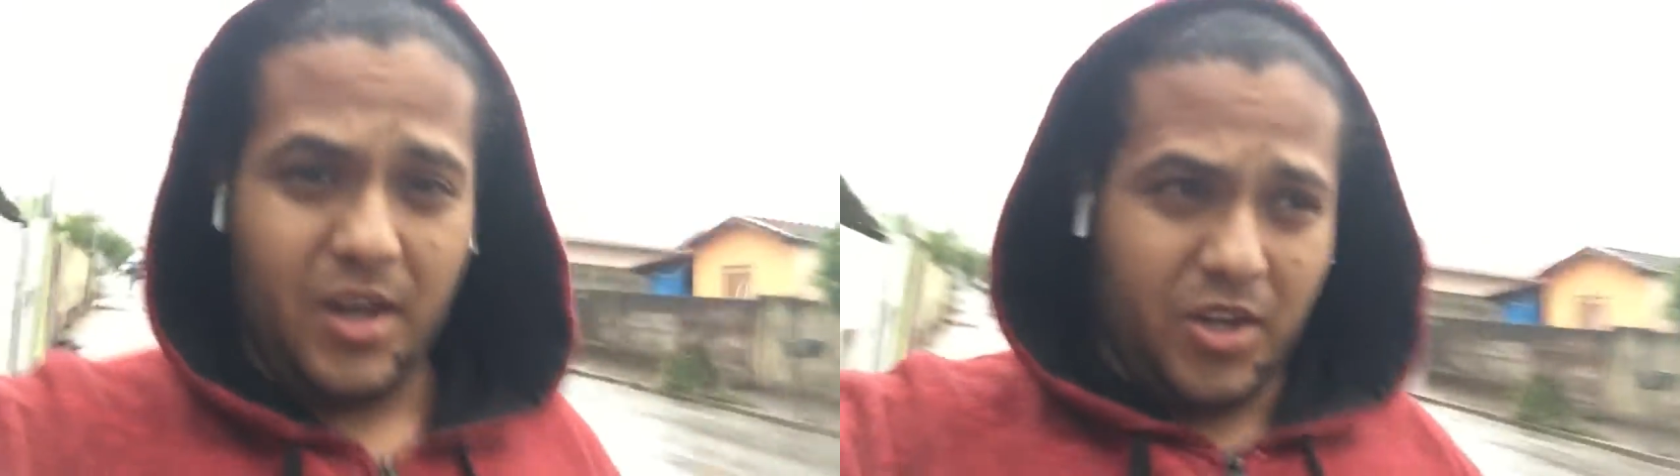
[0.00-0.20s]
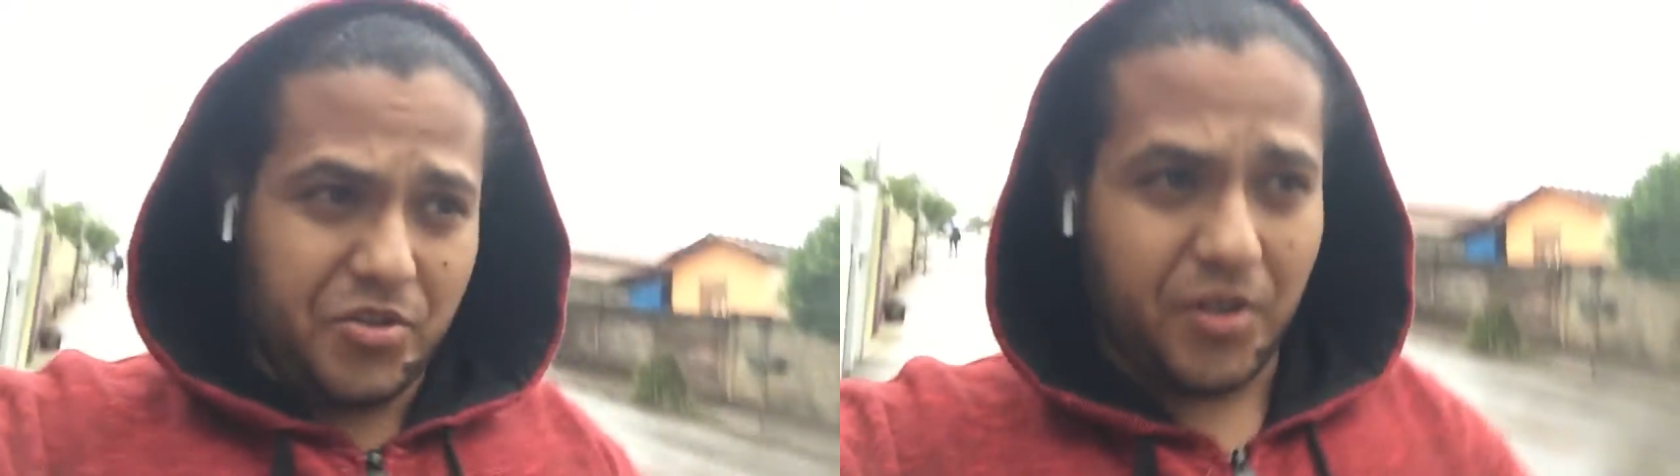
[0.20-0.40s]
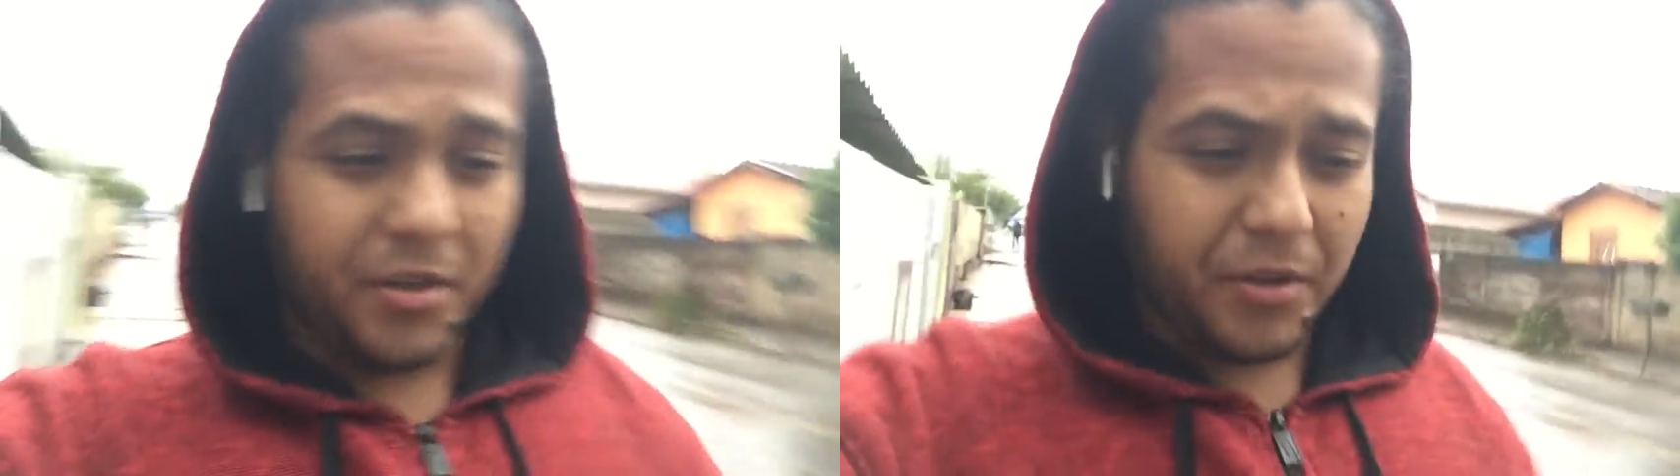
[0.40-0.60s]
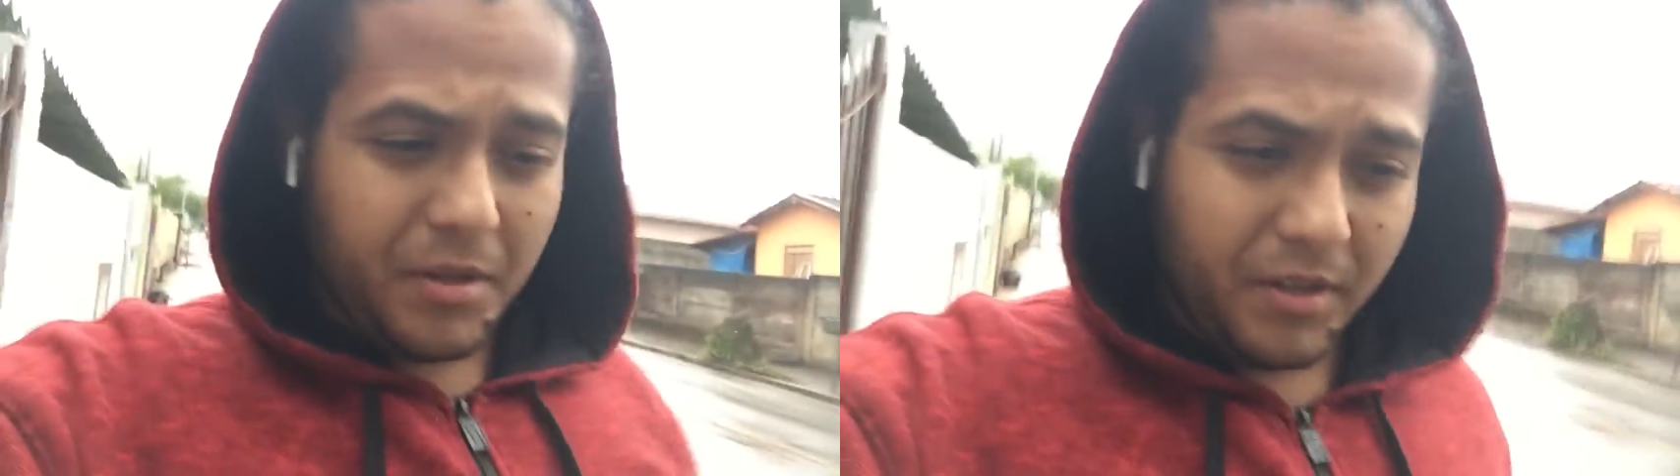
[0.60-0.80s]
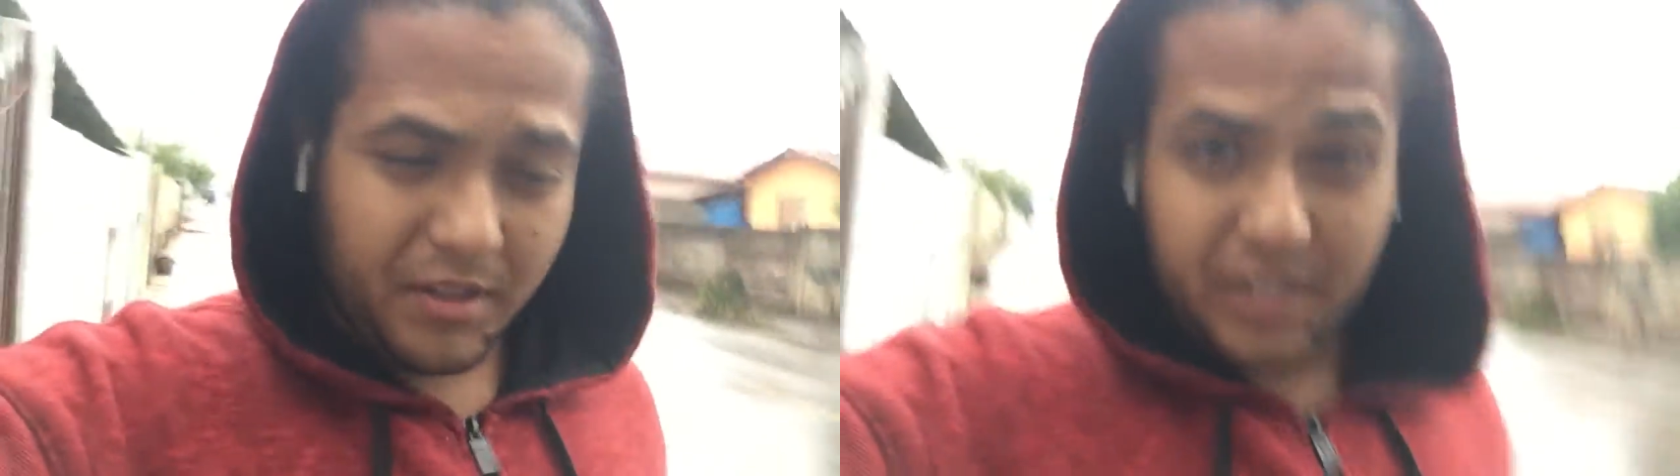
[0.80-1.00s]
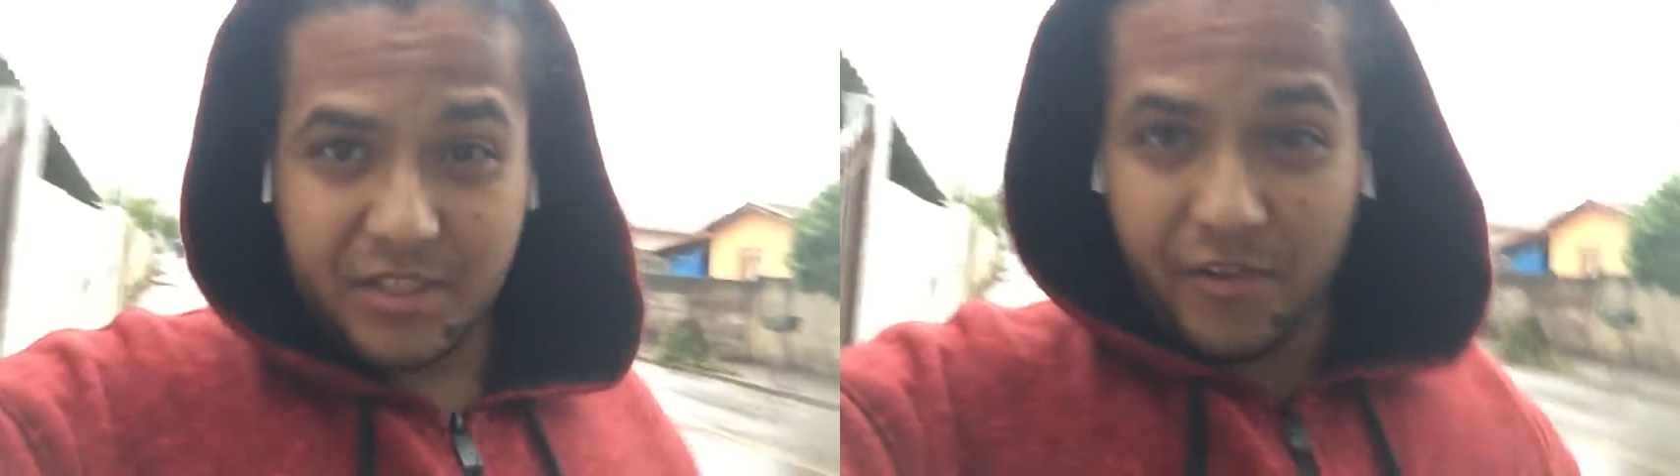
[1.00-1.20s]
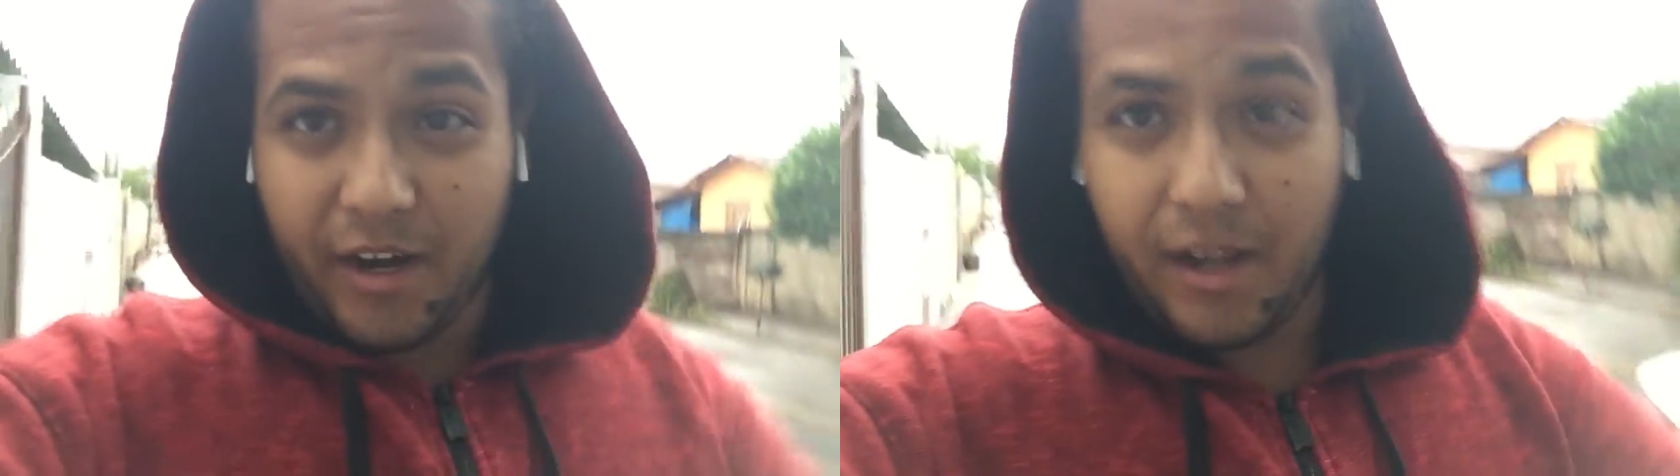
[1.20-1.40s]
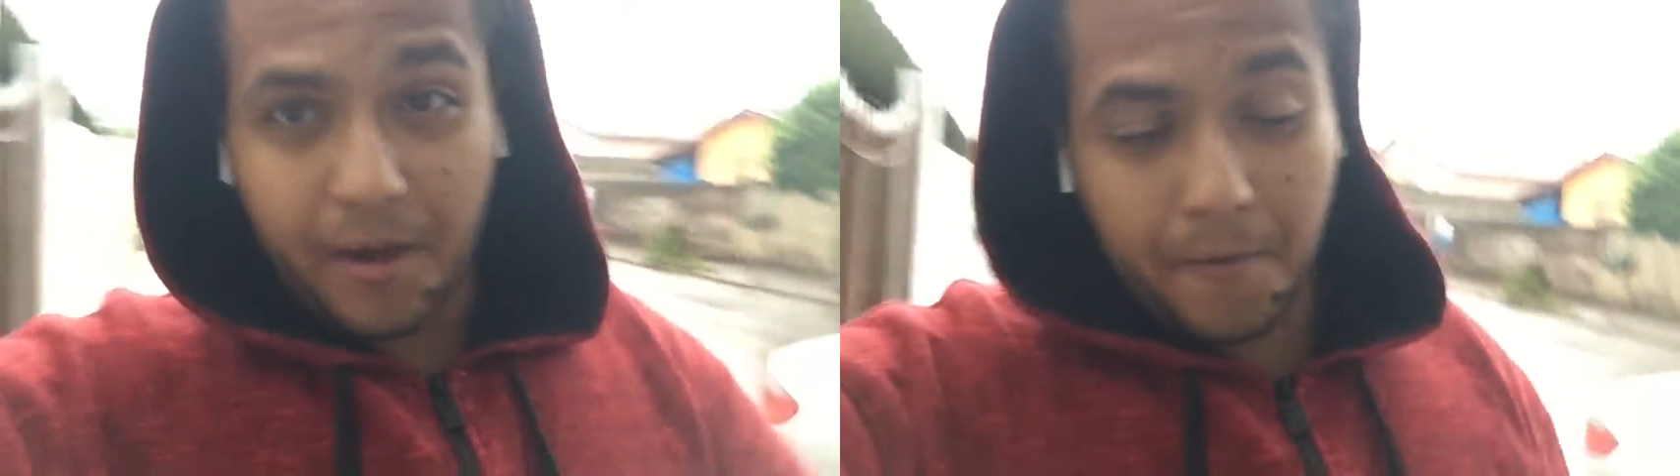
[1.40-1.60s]
stronger than it is right
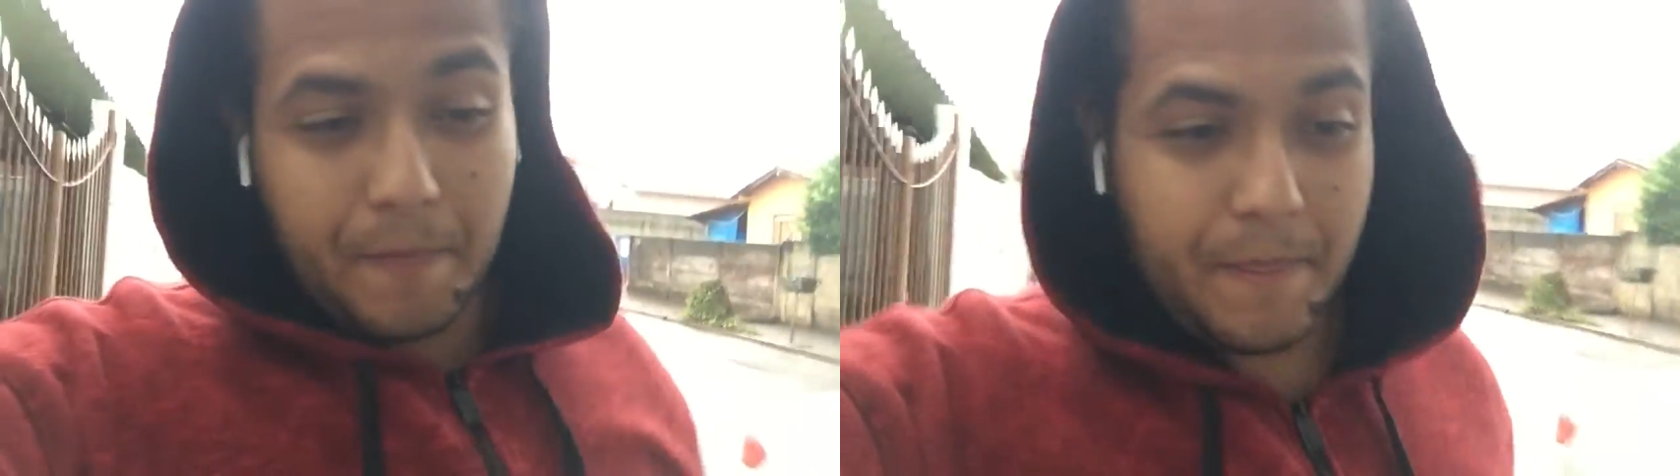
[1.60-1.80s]
now.